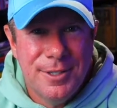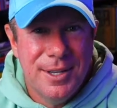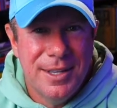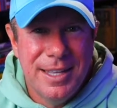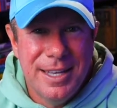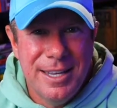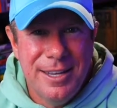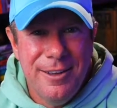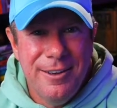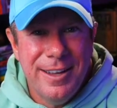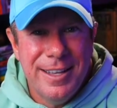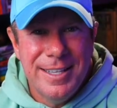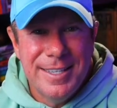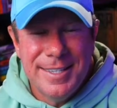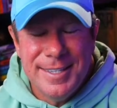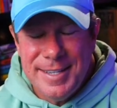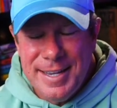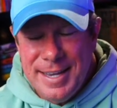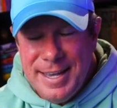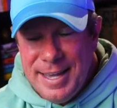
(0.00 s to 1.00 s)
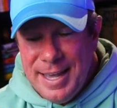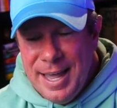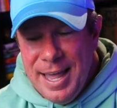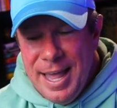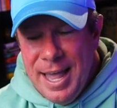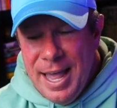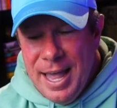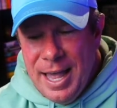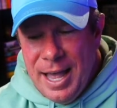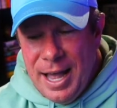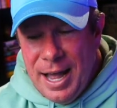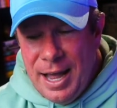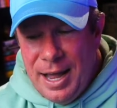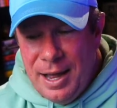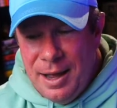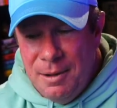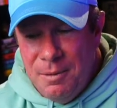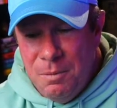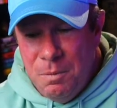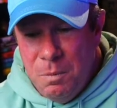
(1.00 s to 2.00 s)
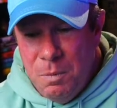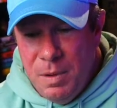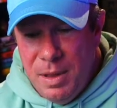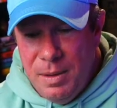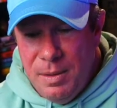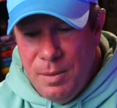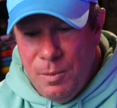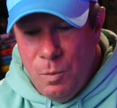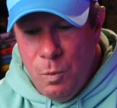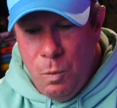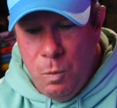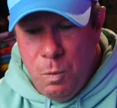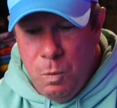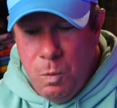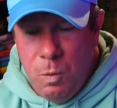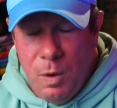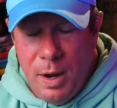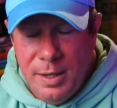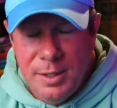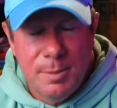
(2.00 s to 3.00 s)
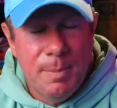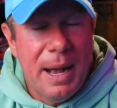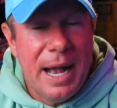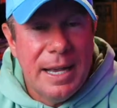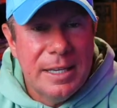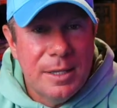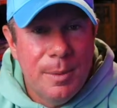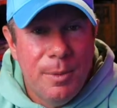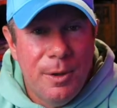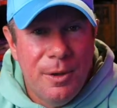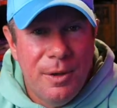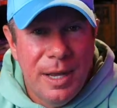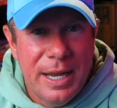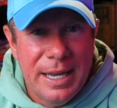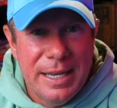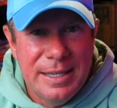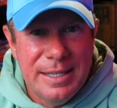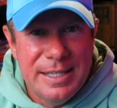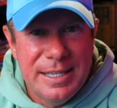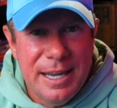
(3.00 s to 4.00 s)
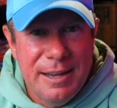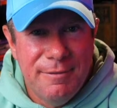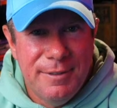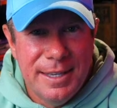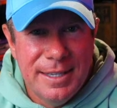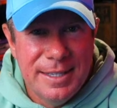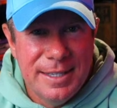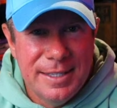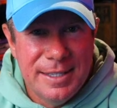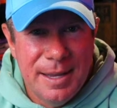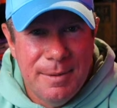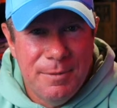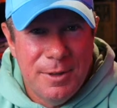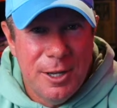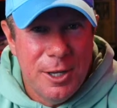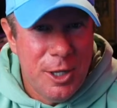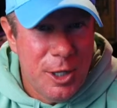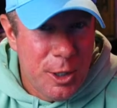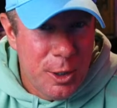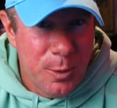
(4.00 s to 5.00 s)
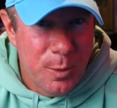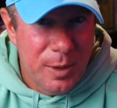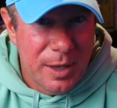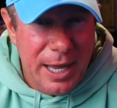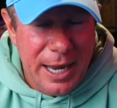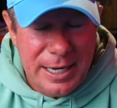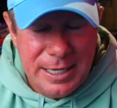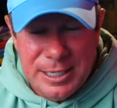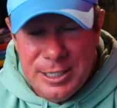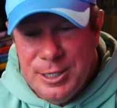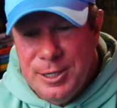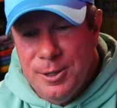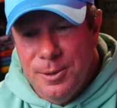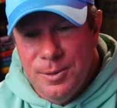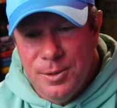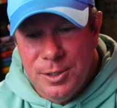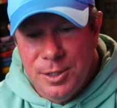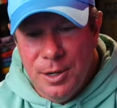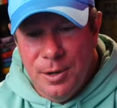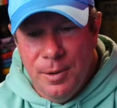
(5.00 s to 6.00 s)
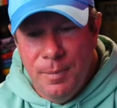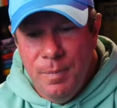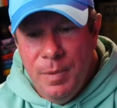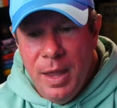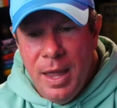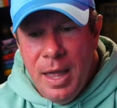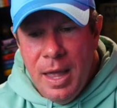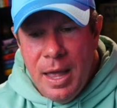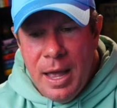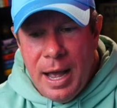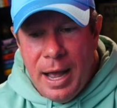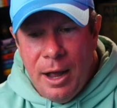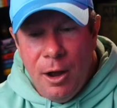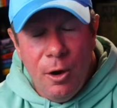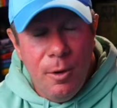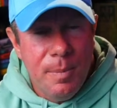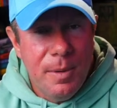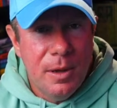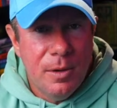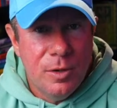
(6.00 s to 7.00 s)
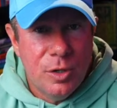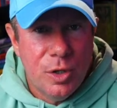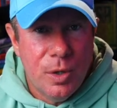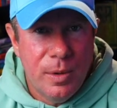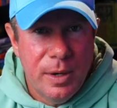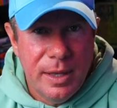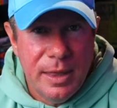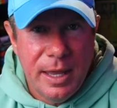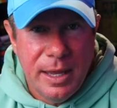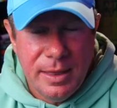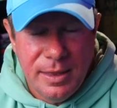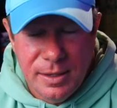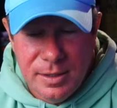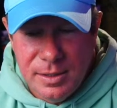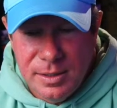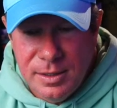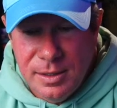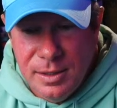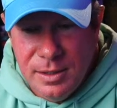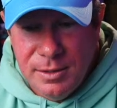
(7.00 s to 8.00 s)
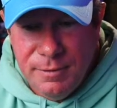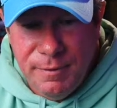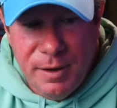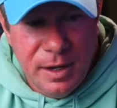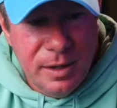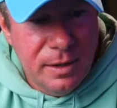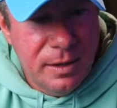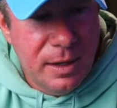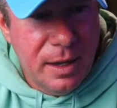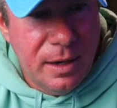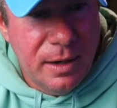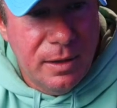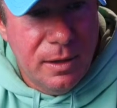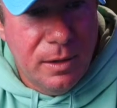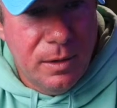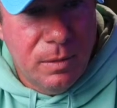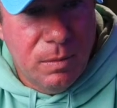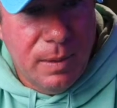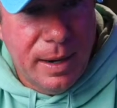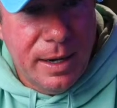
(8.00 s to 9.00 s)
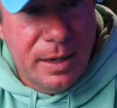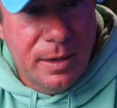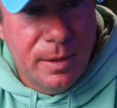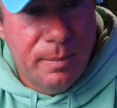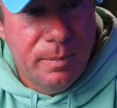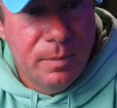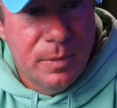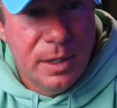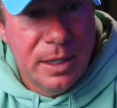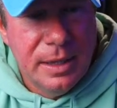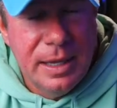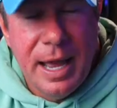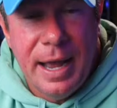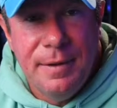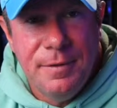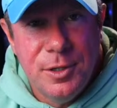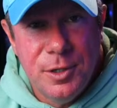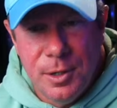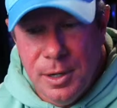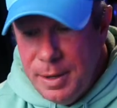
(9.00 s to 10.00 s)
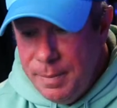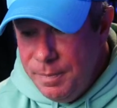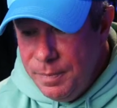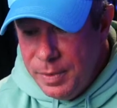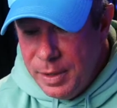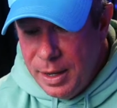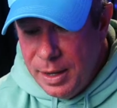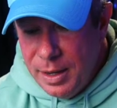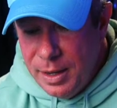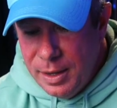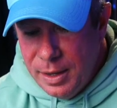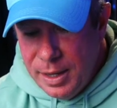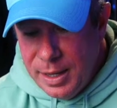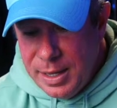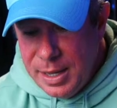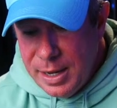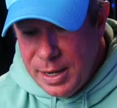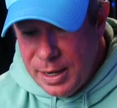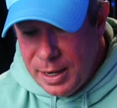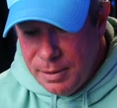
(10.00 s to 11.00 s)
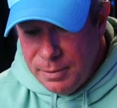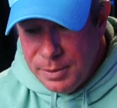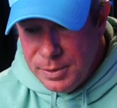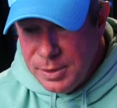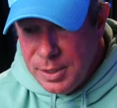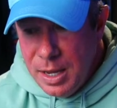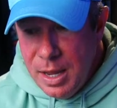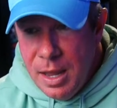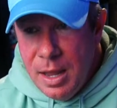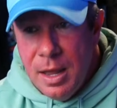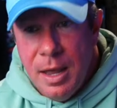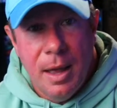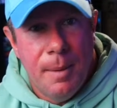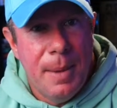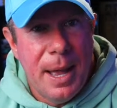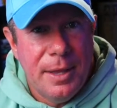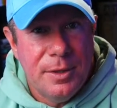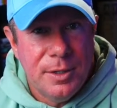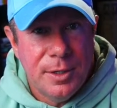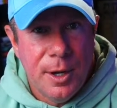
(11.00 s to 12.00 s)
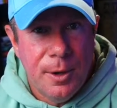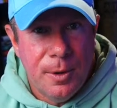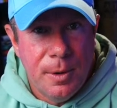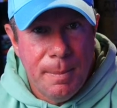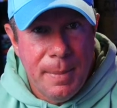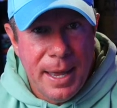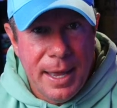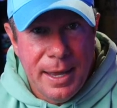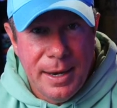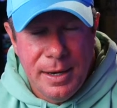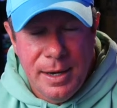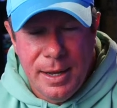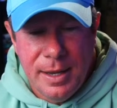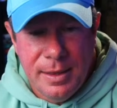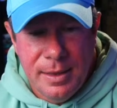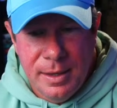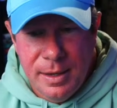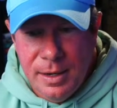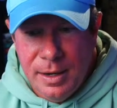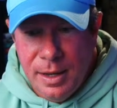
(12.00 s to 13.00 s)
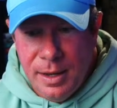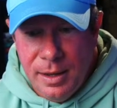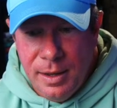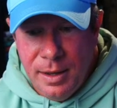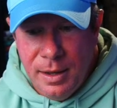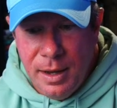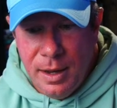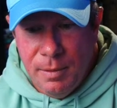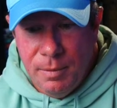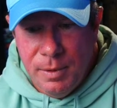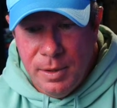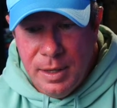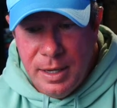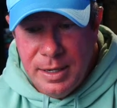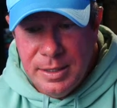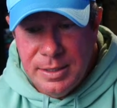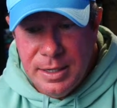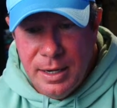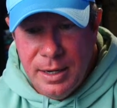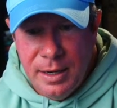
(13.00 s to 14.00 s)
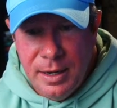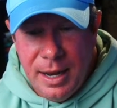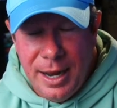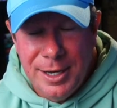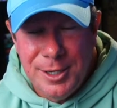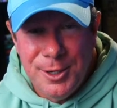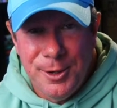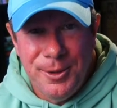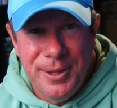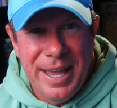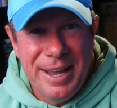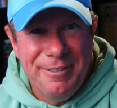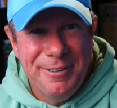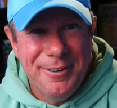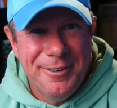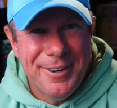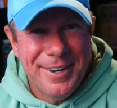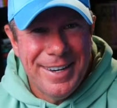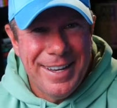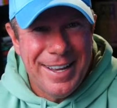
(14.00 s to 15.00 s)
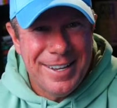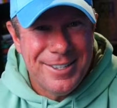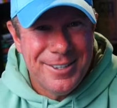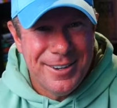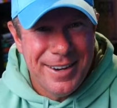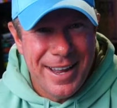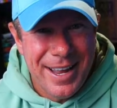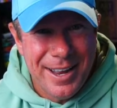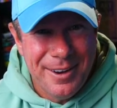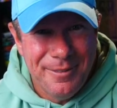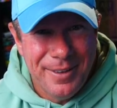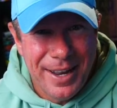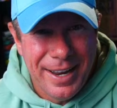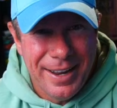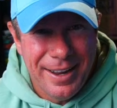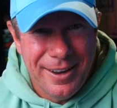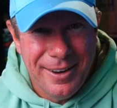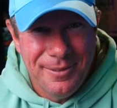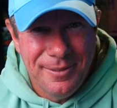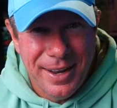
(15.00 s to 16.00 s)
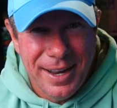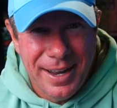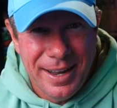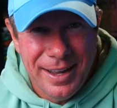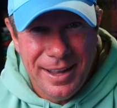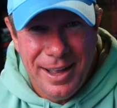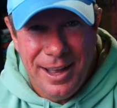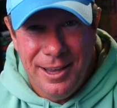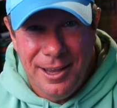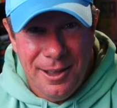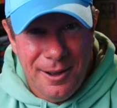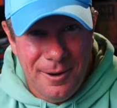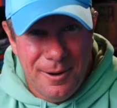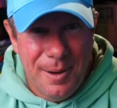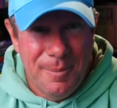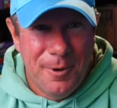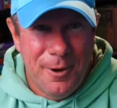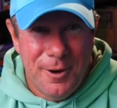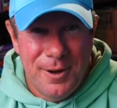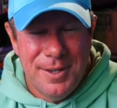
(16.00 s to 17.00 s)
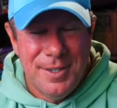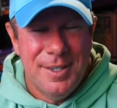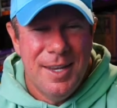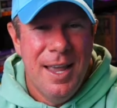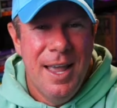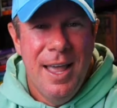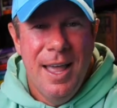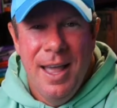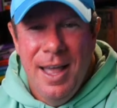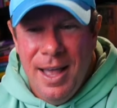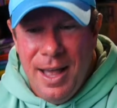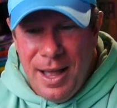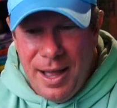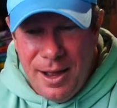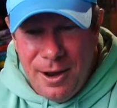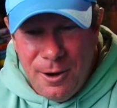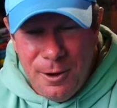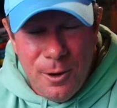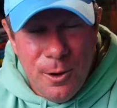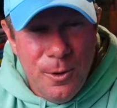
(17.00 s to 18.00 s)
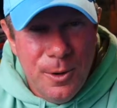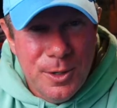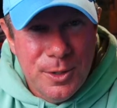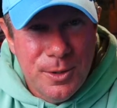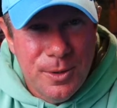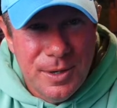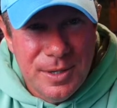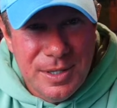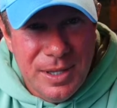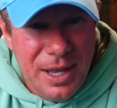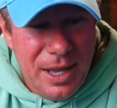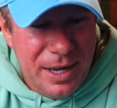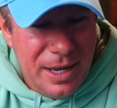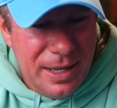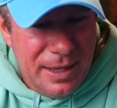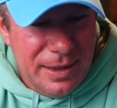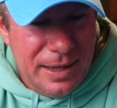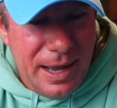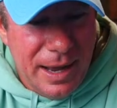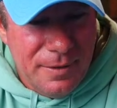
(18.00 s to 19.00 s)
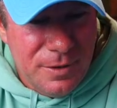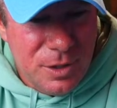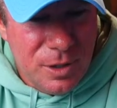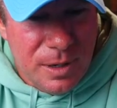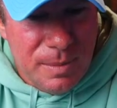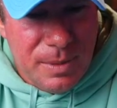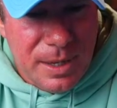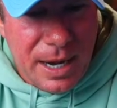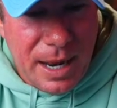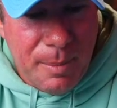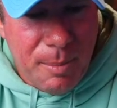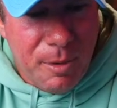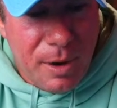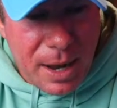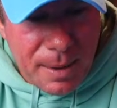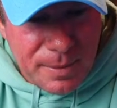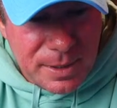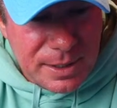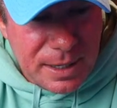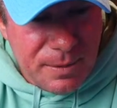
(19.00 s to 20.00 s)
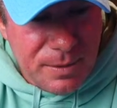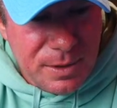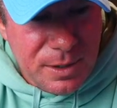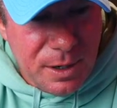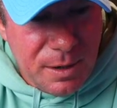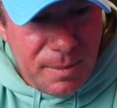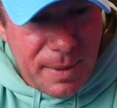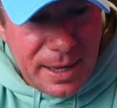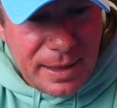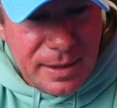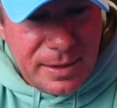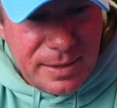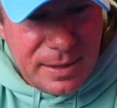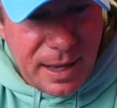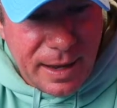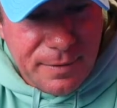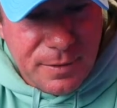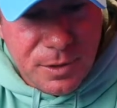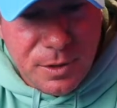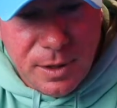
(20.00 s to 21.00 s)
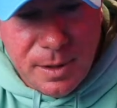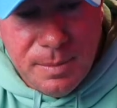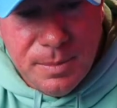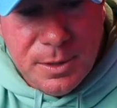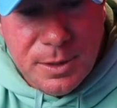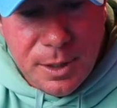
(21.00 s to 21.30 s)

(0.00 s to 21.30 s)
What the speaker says: So then you can see what's possible and see if this is something you would like to do. So I hope you enjoyed like this fun kind of little random live stream. Again, I was about to go to bed, and then I realized I told everyone yesterday on my hello, I'm Chris, or who is Chris Luck live stream, that I promised I was going to make this live stream.